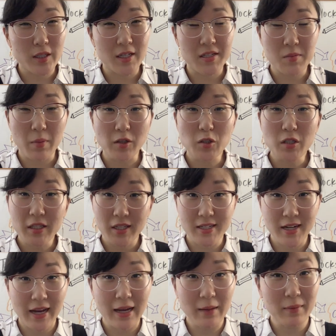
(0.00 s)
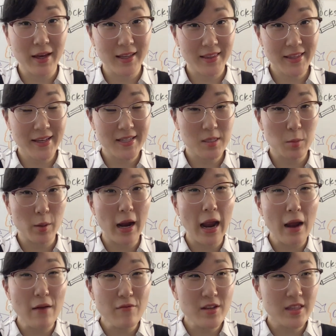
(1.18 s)
especially in a time like this where
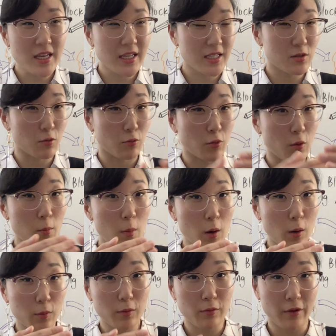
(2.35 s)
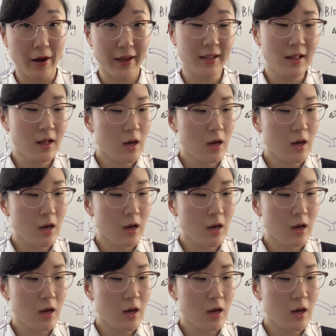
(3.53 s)
everything is remote, right?